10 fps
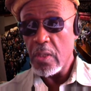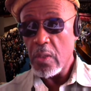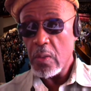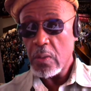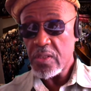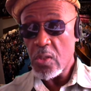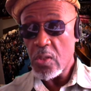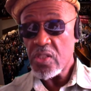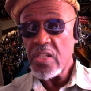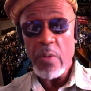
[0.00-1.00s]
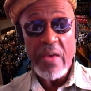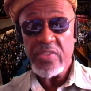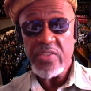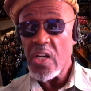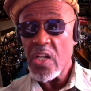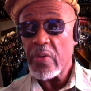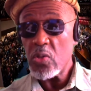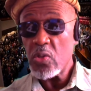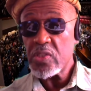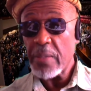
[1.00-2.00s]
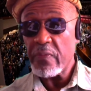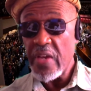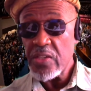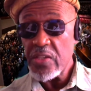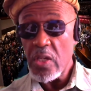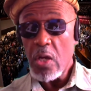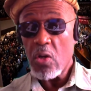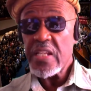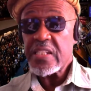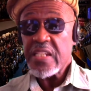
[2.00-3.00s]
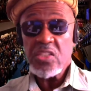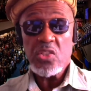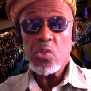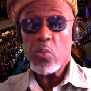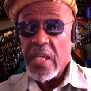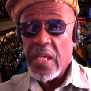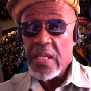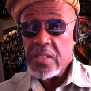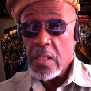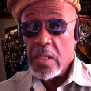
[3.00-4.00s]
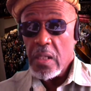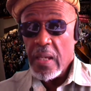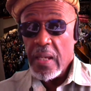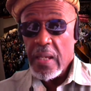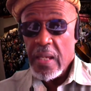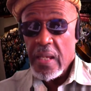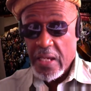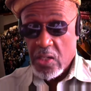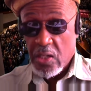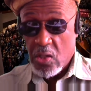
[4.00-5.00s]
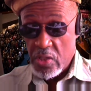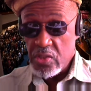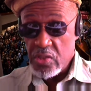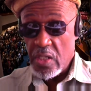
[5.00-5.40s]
So now we have self-imposed deprivation, because they teach us to do things that cause us